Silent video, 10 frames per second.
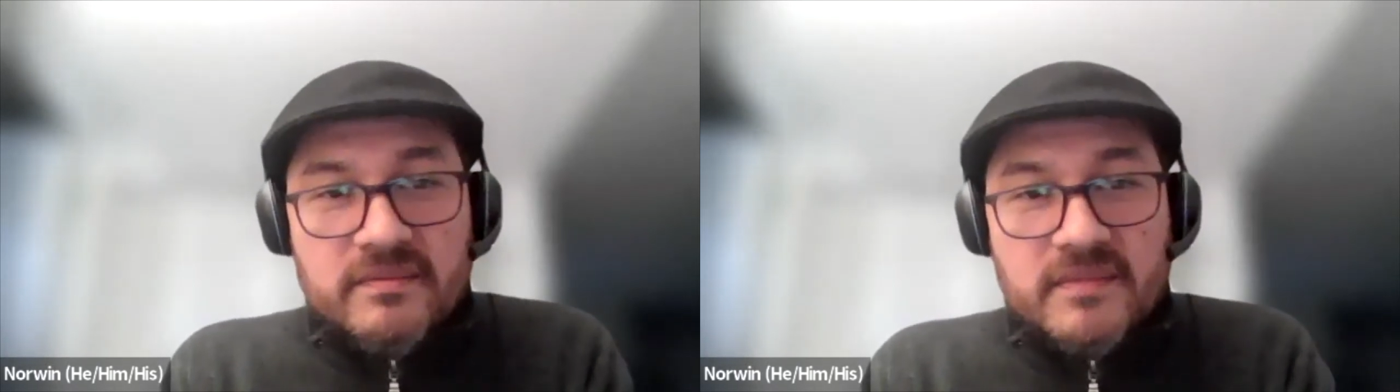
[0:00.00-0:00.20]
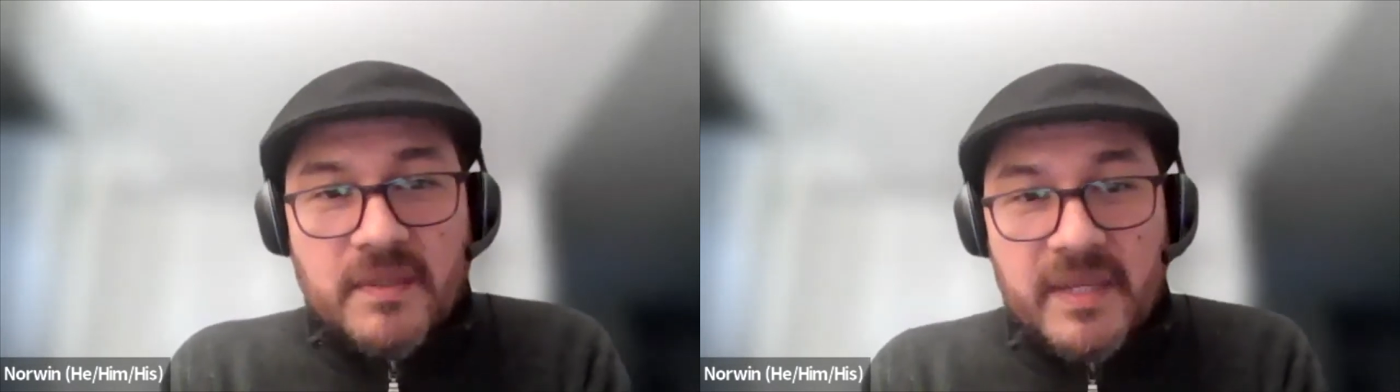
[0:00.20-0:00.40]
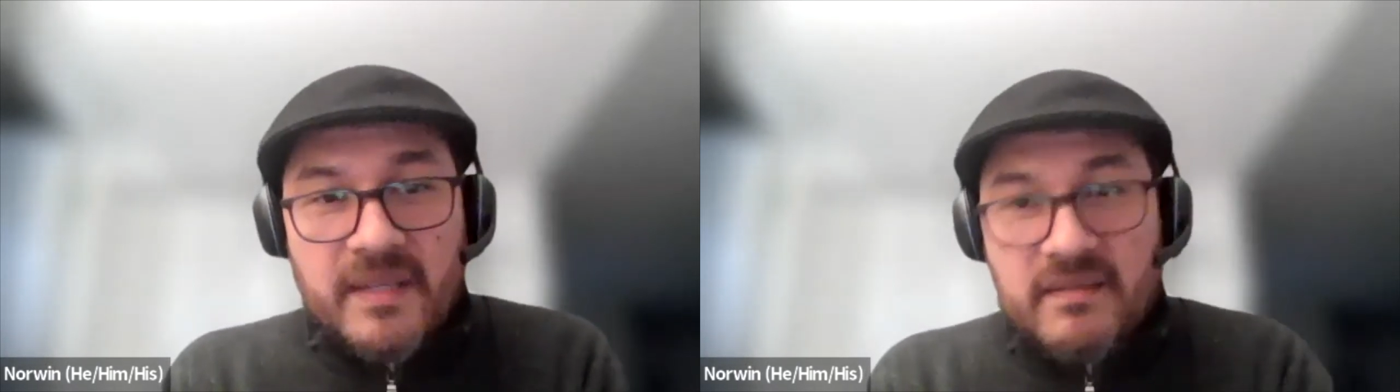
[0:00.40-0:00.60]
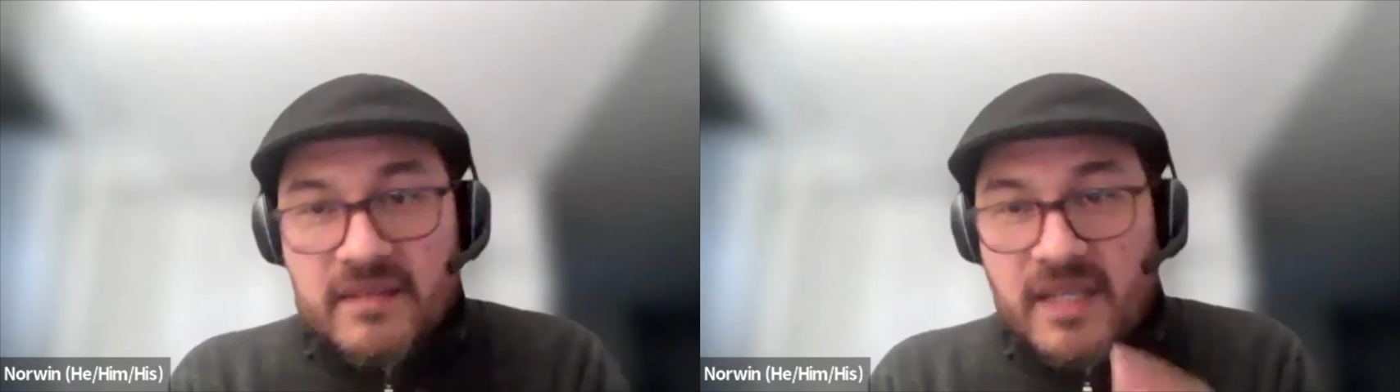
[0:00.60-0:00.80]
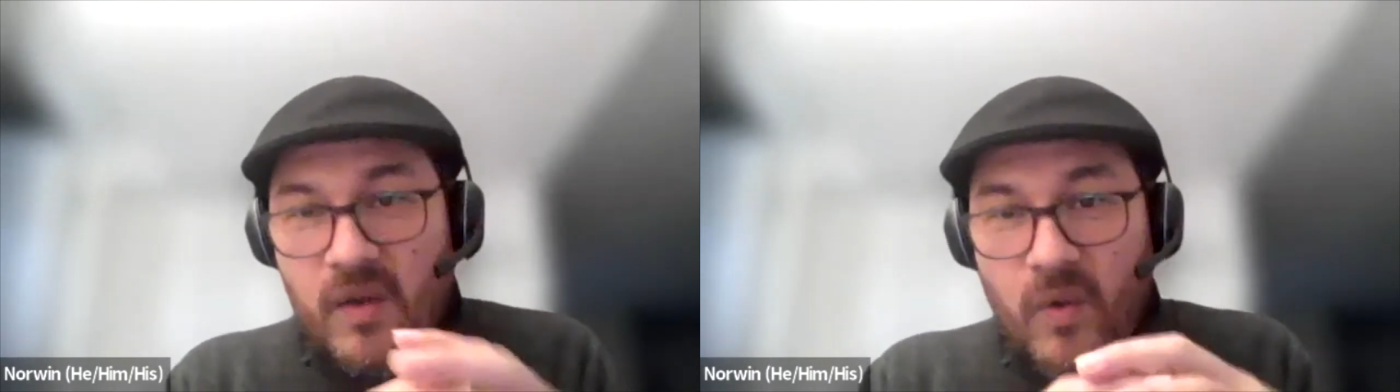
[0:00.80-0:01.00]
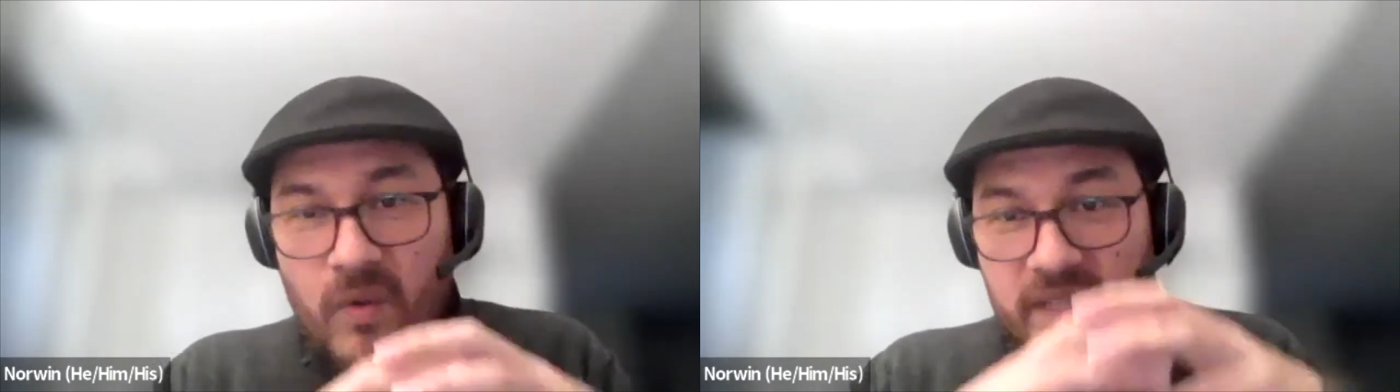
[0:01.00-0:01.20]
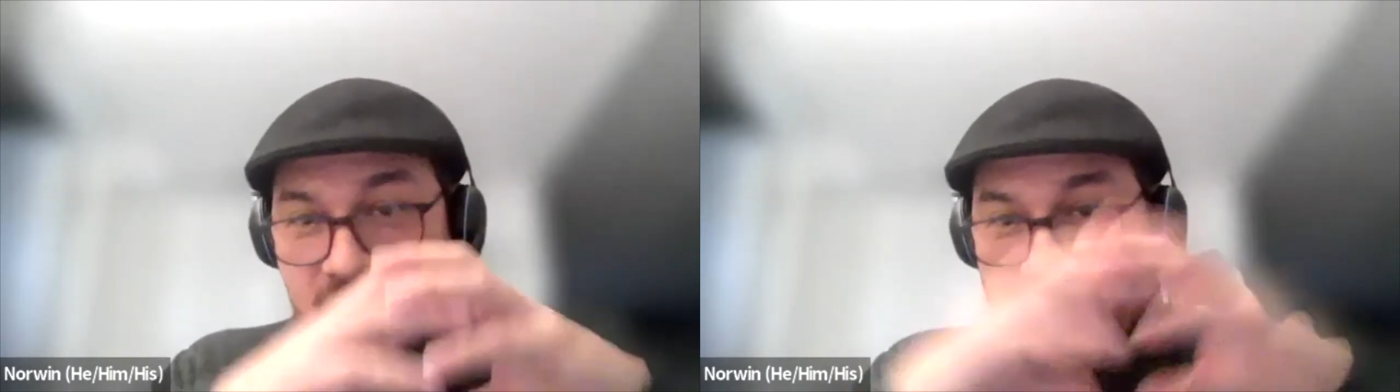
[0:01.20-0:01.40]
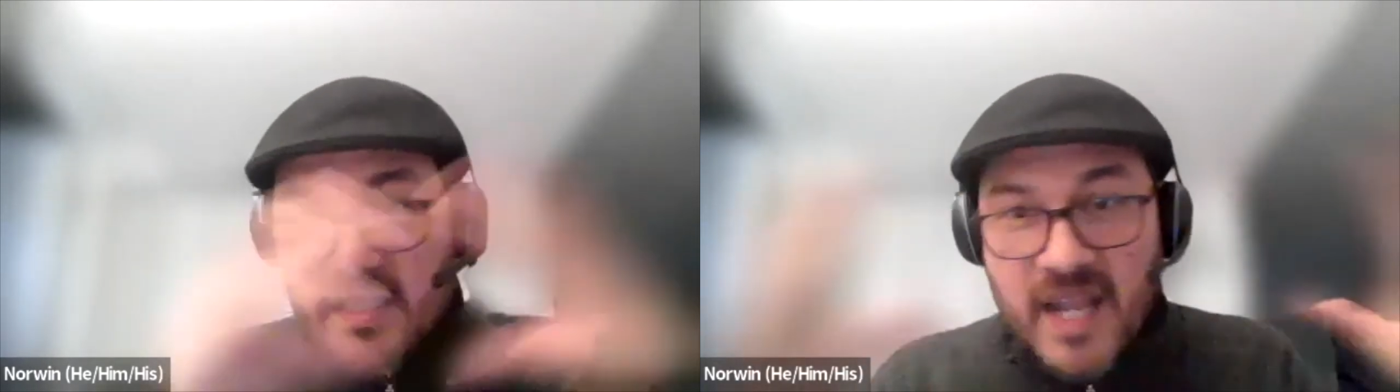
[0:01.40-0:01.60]
I mean, the
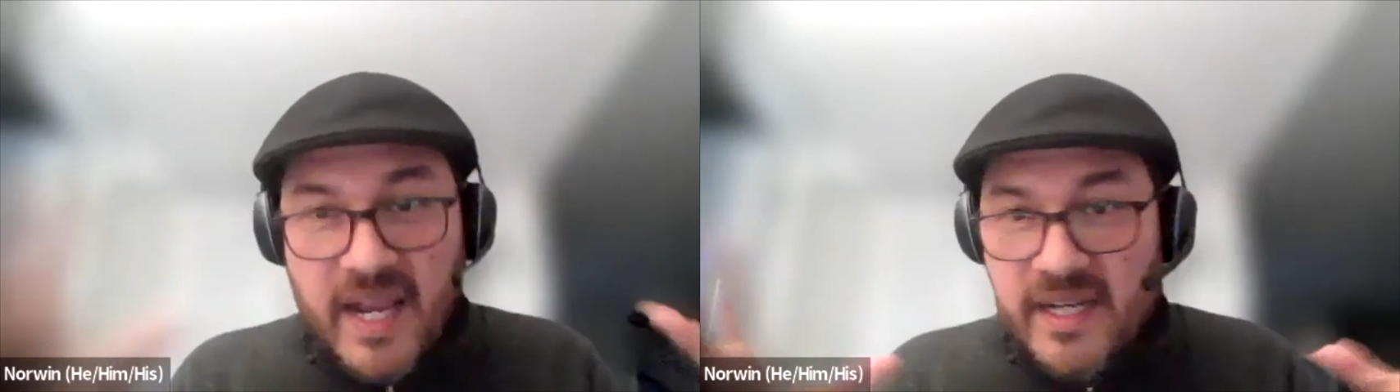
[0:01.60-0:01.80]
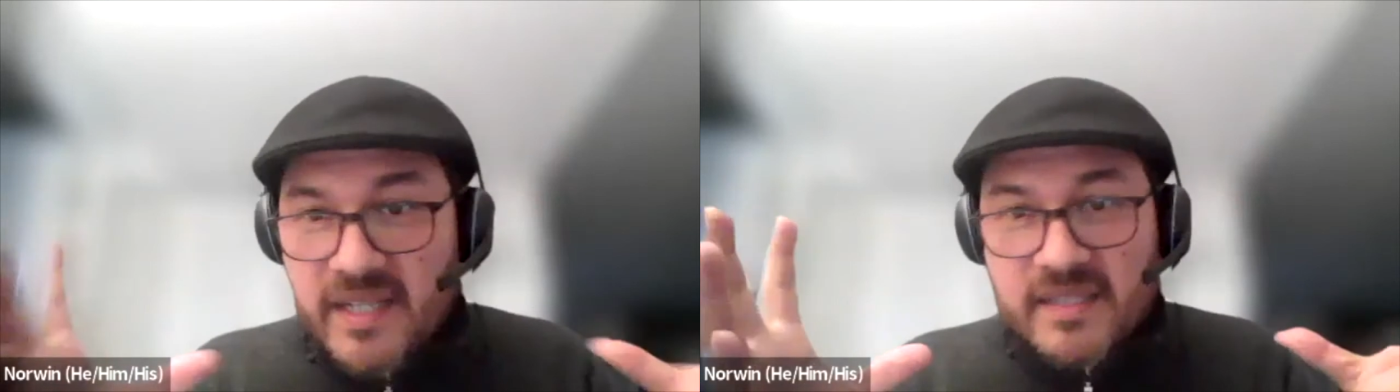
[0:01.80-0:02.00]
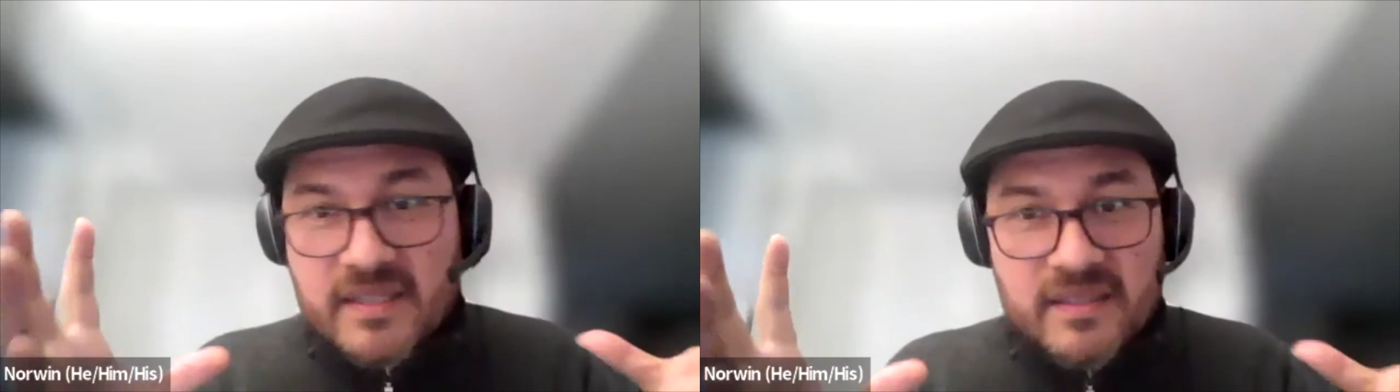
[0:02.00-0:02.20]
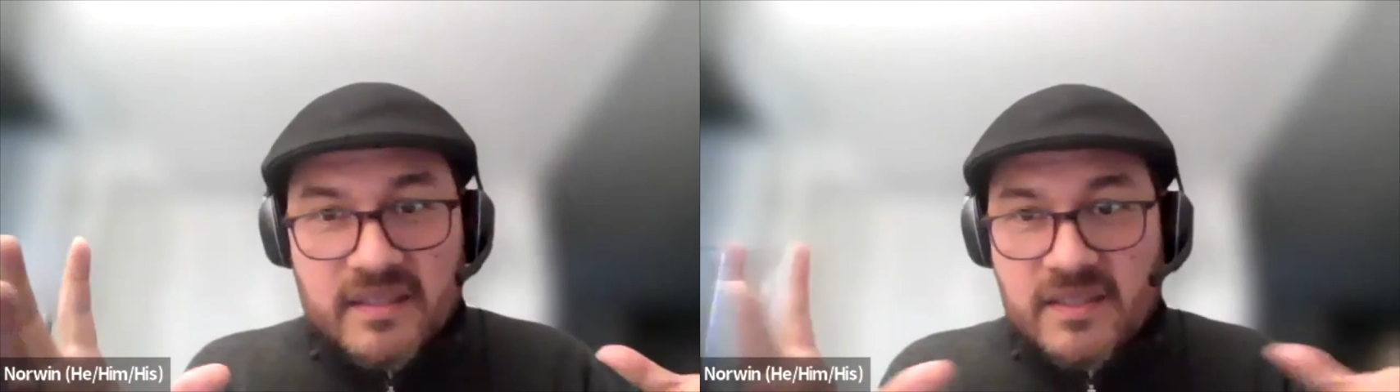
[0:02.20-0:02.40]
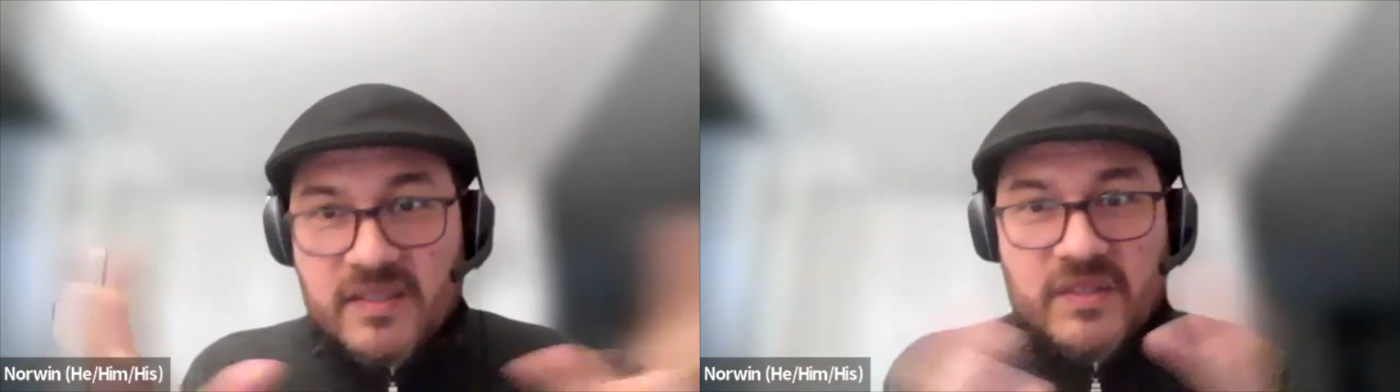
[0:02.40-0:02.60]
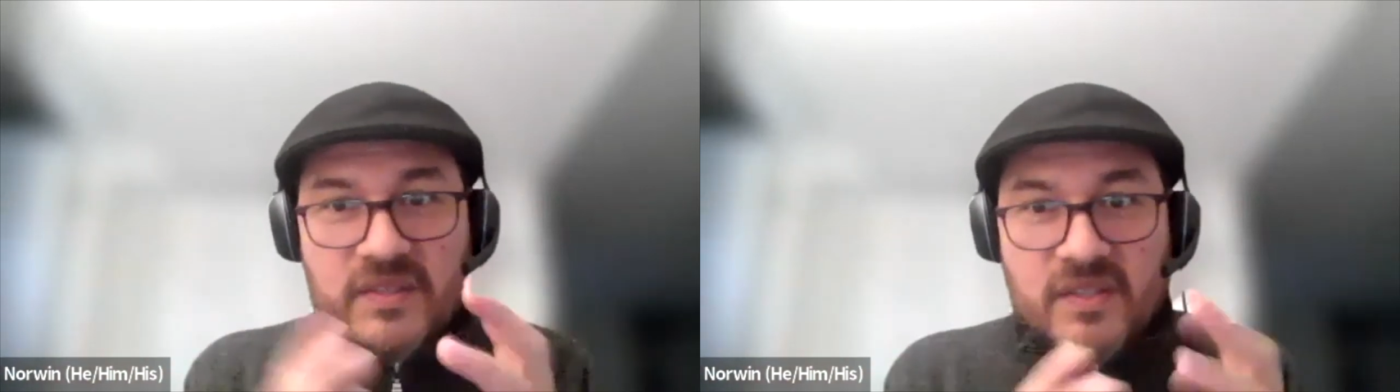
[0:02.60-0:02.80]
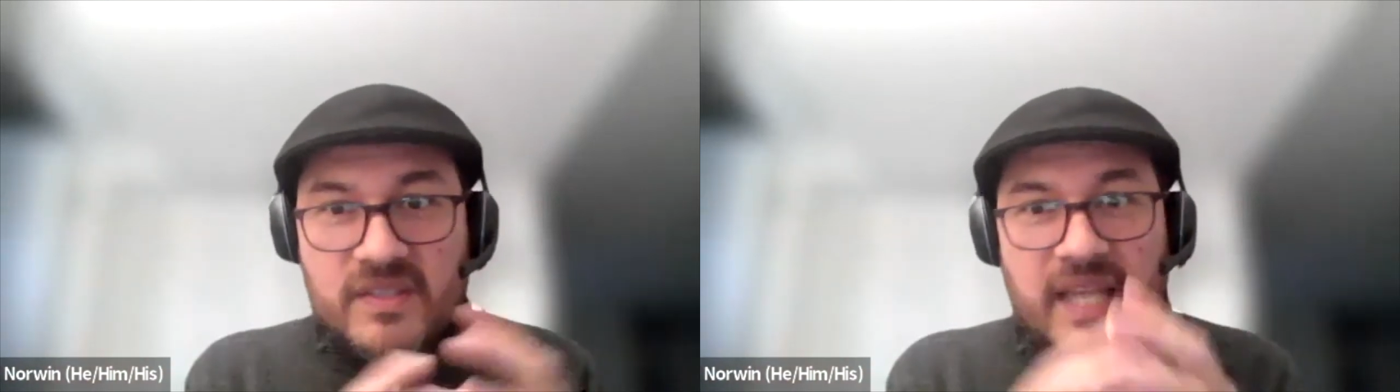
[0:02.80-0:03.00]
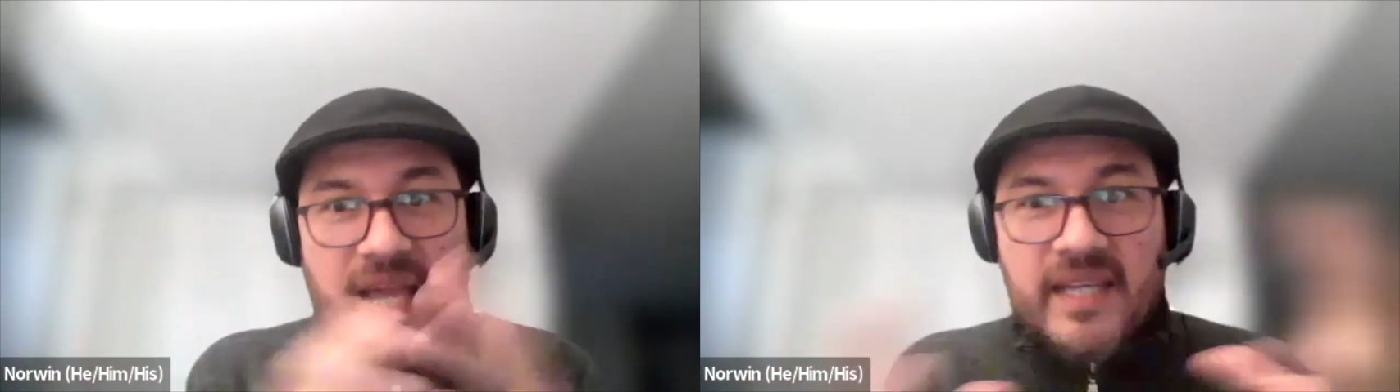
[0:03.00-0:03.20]
entire
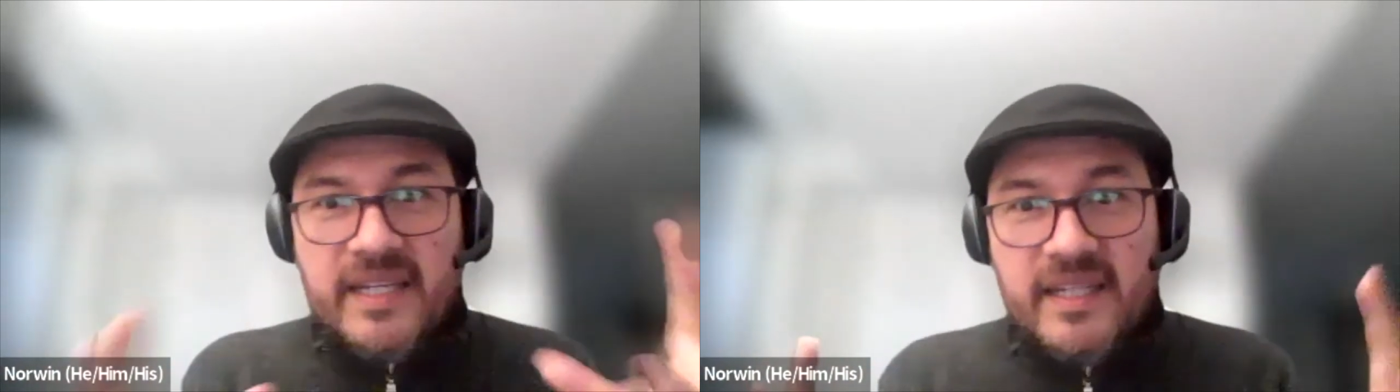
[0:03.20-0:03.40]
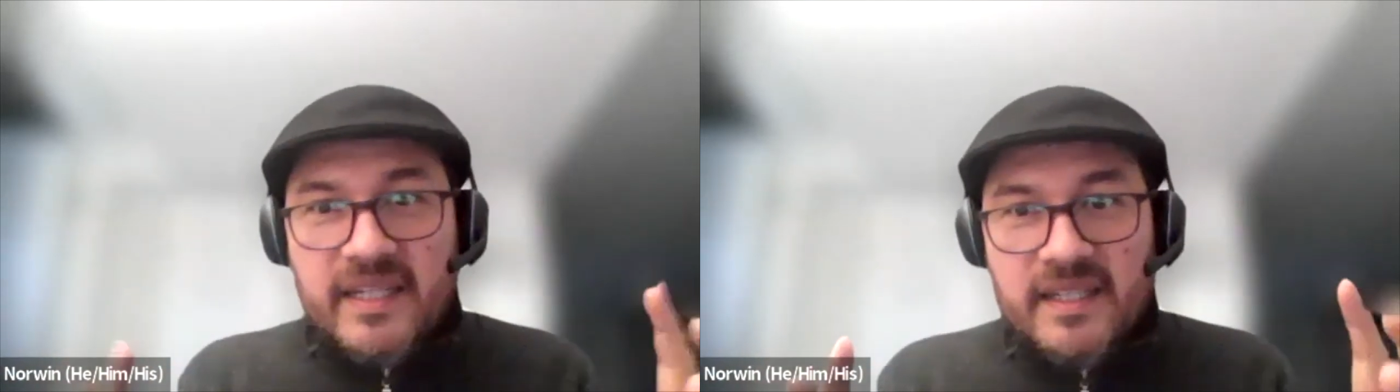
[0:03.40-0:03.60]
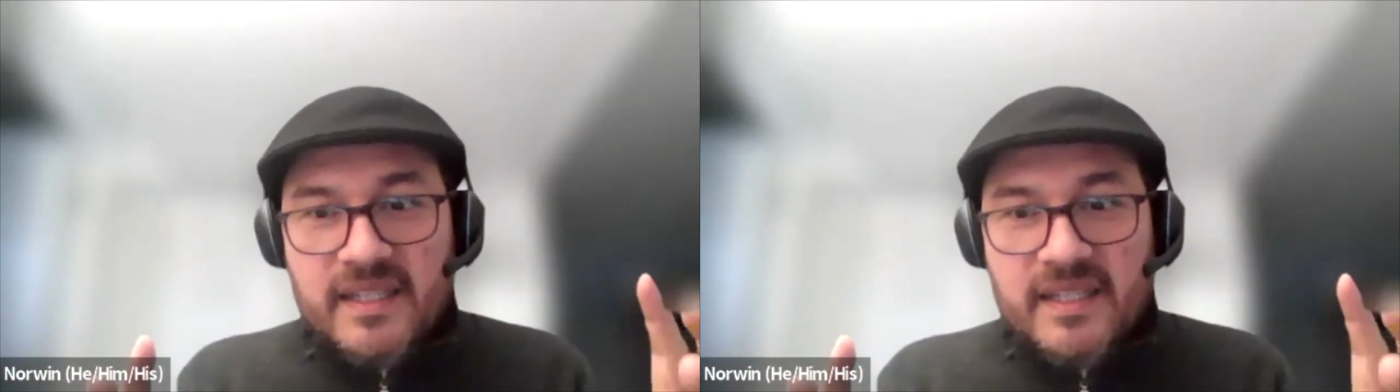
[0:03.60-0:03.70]
society